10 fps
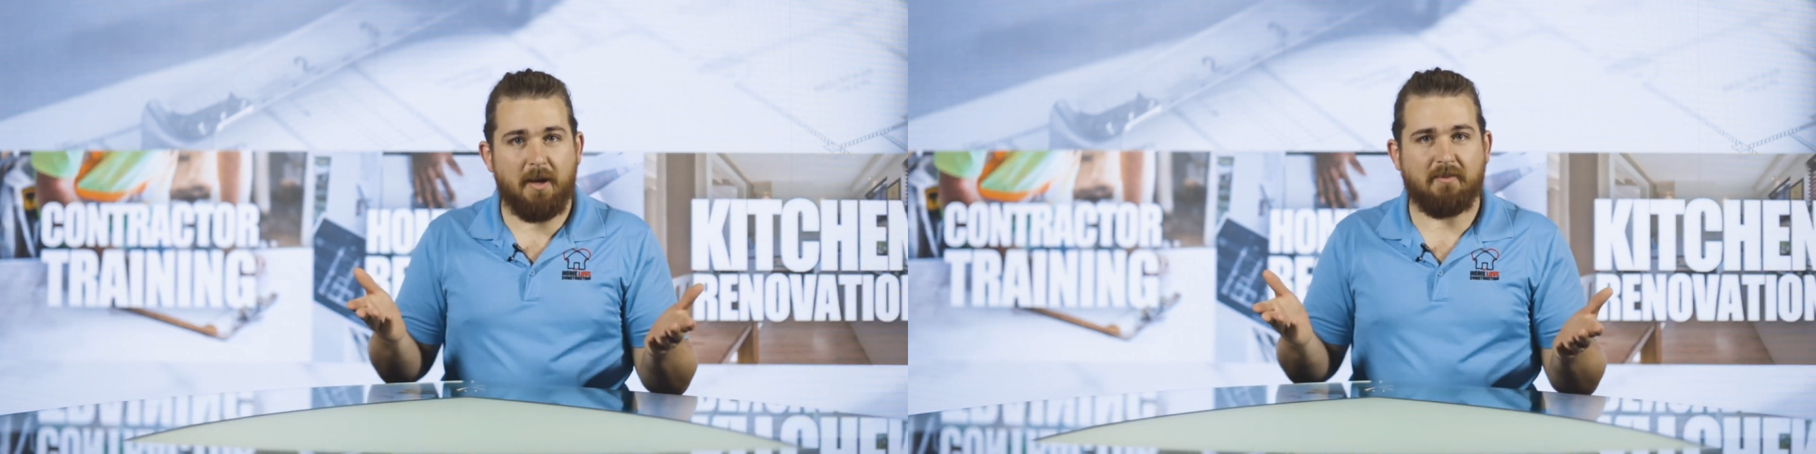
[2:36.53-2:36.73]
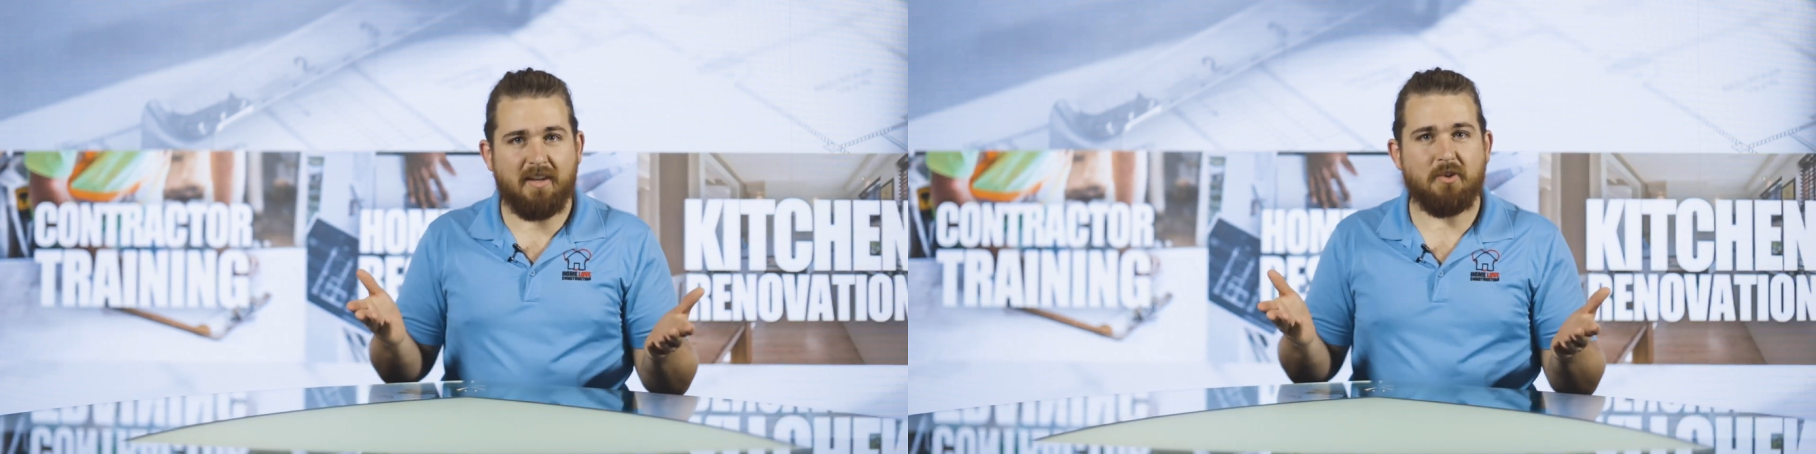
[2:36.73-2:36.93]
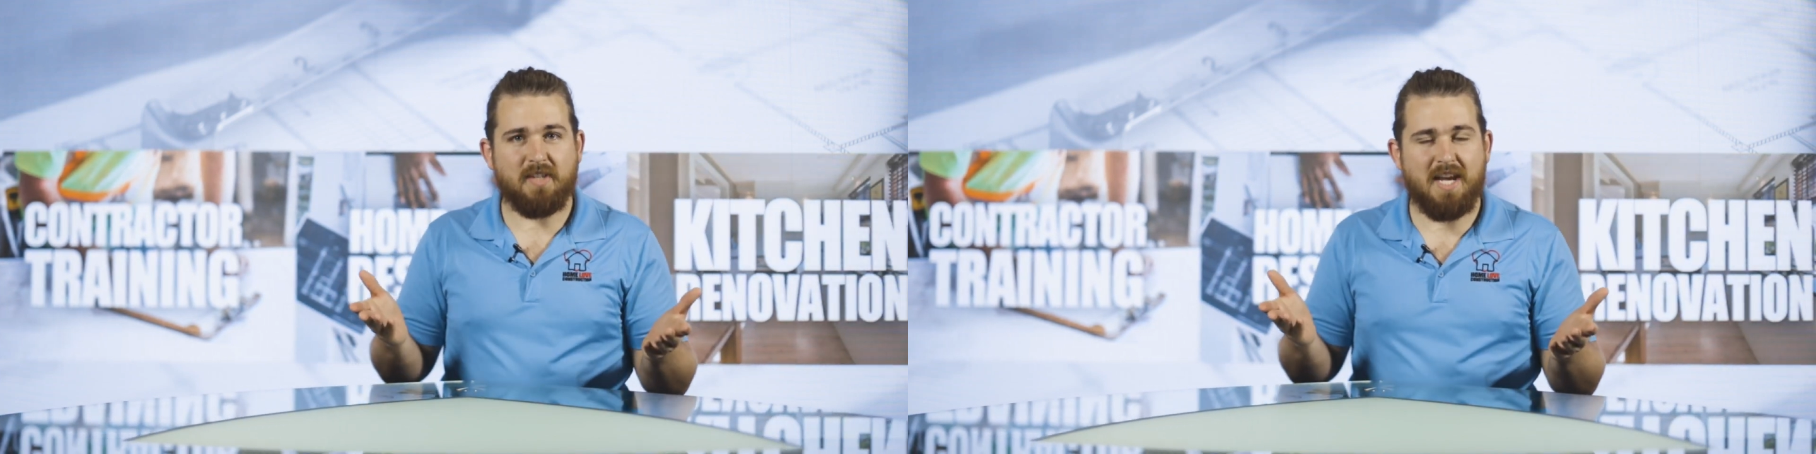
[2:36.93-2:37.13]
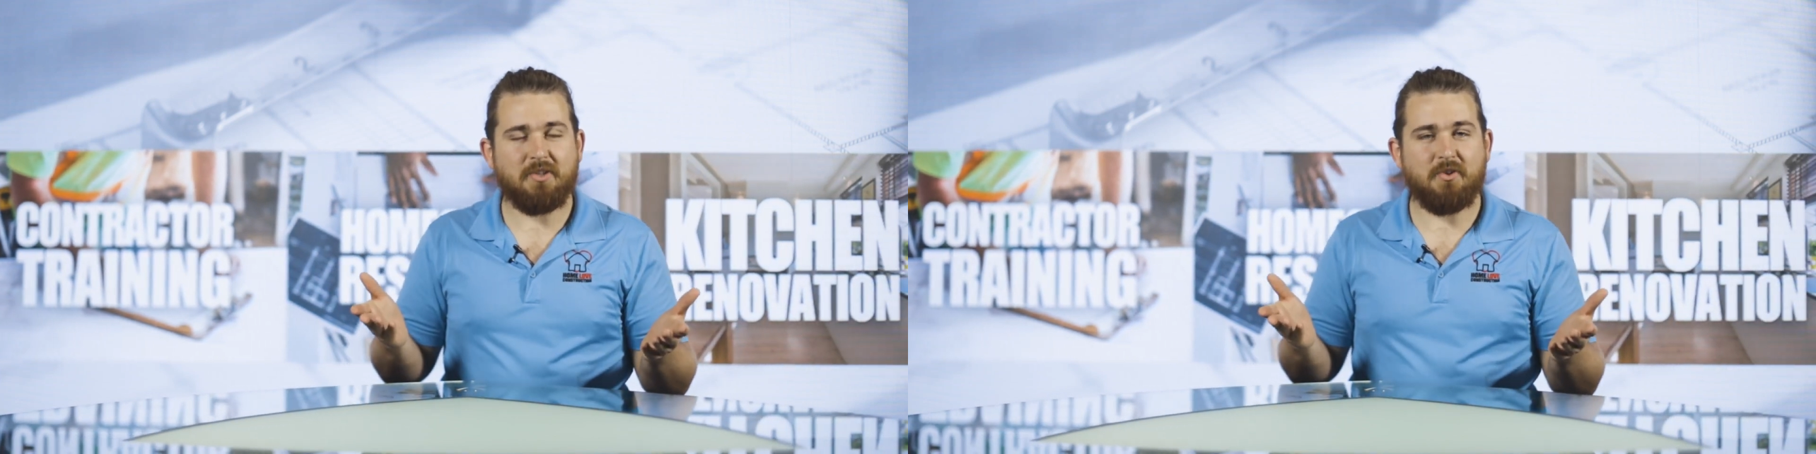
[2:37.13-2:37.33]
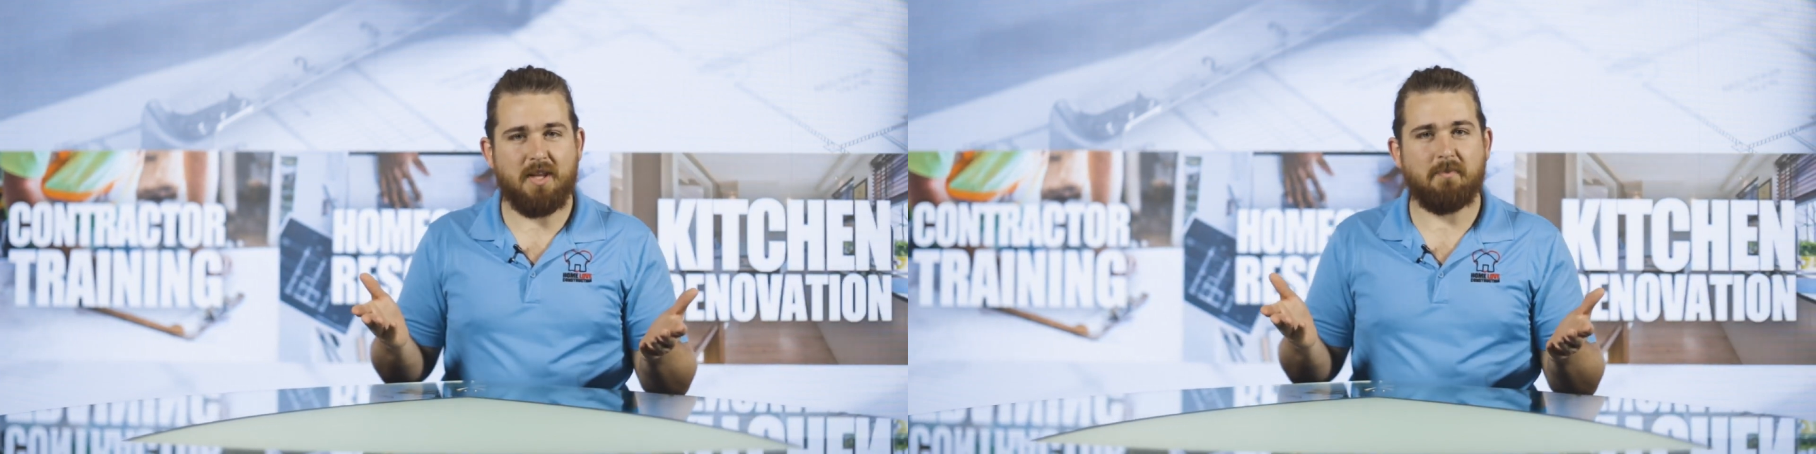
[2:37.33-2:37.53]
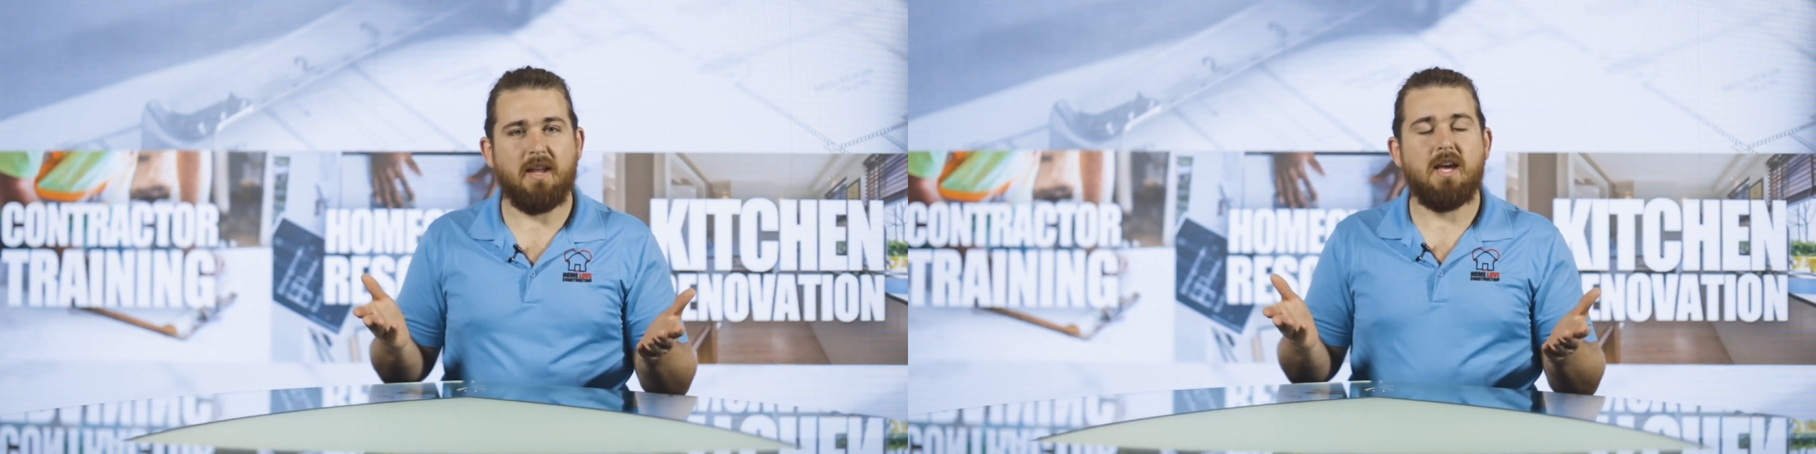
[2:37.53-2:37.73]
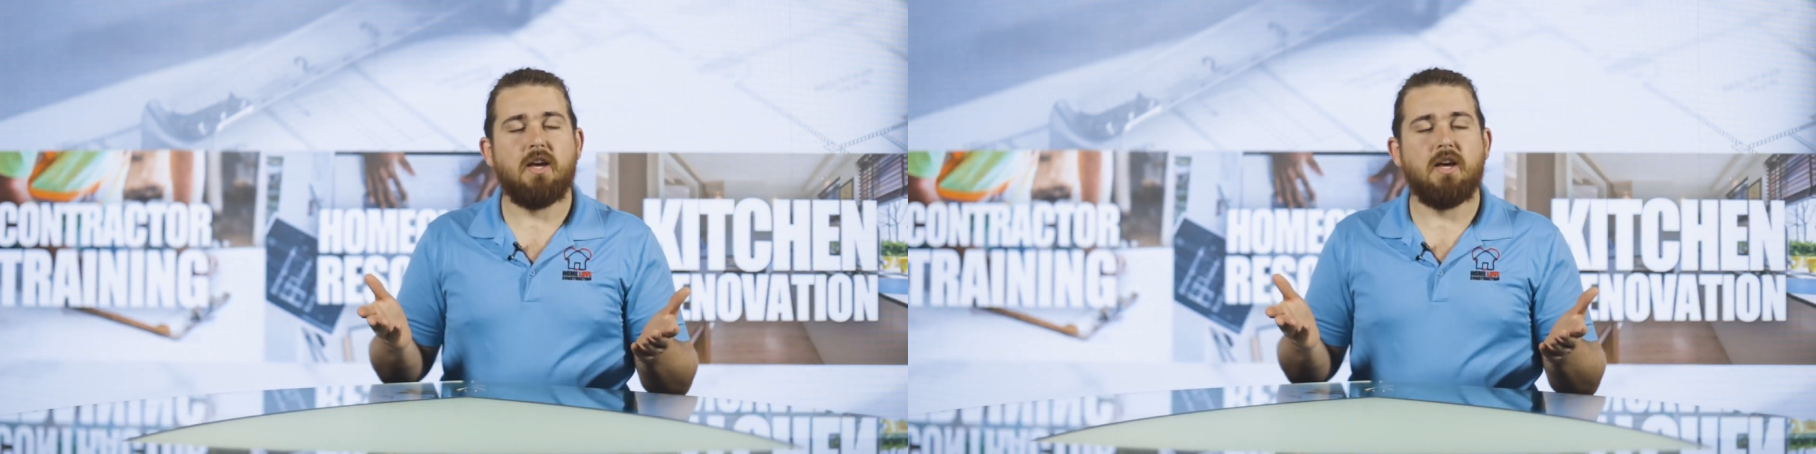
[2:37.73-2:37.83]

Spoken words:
make videos answering them.